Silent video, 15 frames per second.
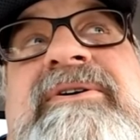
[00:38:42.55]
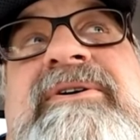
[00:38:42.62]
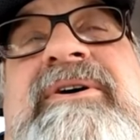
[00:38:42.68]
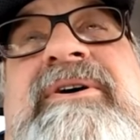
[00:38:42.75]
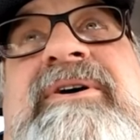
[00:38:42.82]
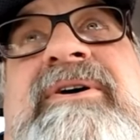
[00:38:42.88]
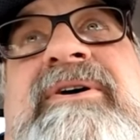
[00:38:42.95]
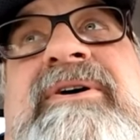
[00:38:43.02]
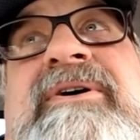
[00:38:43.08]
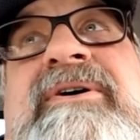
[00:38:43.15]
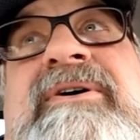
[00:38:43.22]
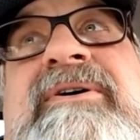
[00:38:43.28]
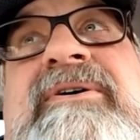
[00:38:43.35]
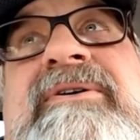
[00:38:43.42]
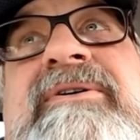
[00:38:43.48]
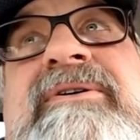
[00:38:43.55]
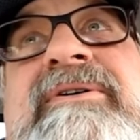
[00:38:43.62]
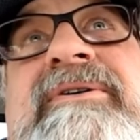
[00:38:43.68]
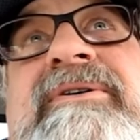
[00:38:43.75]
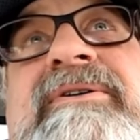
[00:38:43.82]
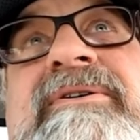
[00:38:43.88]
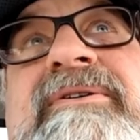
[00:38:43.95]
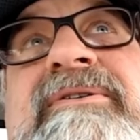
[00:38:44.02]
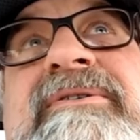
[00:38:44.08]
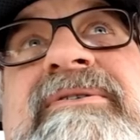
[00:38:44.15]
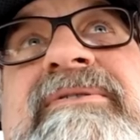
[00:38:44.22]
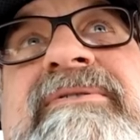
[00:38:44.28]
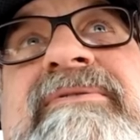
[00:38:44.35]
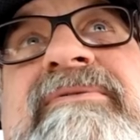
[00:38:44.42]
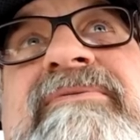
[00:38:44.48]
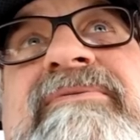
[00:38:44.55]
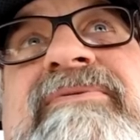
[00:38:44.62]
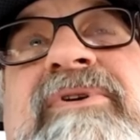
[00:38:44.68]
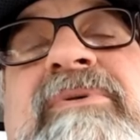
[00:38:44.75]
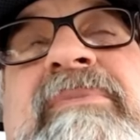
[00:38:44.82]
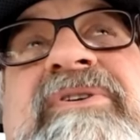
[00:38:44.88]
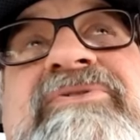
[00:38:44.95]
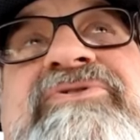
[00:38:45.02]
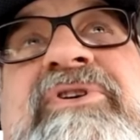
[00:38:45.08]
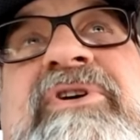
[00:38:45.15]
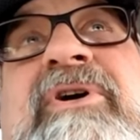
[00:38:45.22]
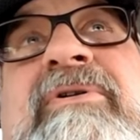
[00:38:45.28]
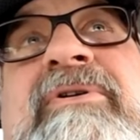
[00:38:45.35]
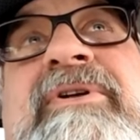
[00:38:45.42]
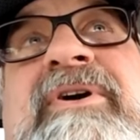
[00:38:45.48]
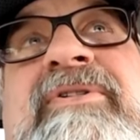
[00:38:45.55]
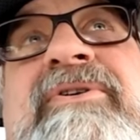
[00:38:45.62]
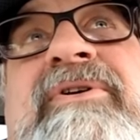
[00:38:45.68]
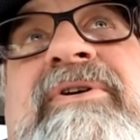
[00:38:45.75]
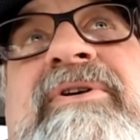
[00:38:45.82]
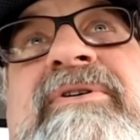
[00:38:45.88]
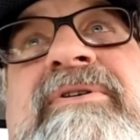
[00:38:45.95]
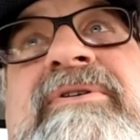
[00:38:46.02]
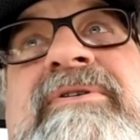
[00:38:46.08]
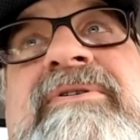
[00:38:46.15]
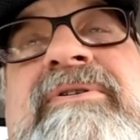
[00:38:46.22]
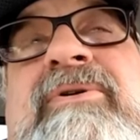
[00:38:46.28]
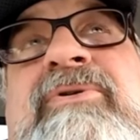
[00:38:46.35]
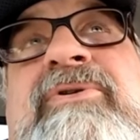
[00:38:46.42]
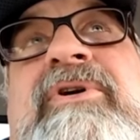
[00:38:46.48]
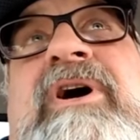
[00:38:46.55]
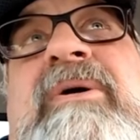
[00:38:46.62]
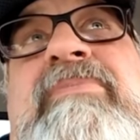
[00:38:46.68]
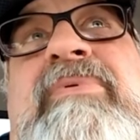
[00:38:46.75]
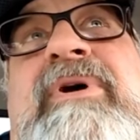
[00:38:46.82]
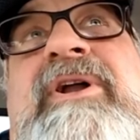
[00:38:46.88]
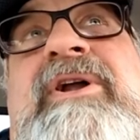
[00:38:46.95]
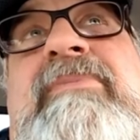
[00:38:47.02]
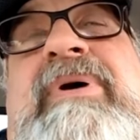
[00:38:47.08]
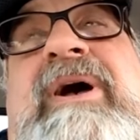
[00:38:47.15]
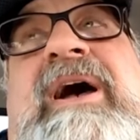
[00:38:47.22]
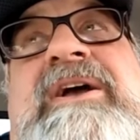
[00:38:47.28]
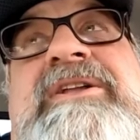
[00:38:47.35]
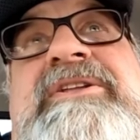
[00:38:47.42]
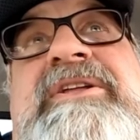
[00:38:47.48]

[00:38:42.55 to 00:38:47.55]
A few months ago, another owner operator packed